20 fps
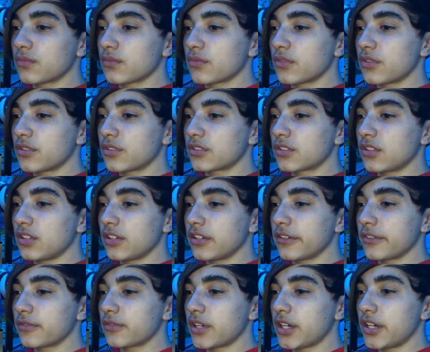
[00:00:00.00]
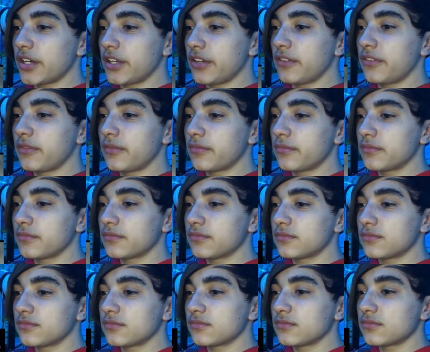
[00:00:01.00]
Run, player, run.
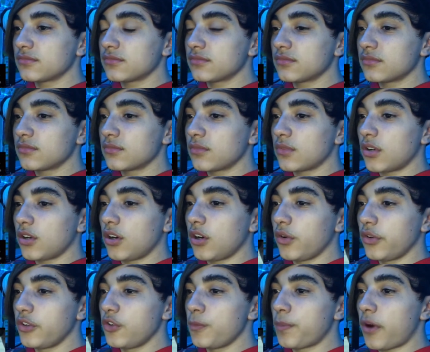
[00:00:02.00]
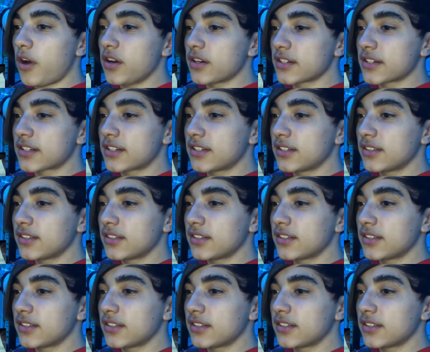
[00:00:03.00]
Oh, a new park.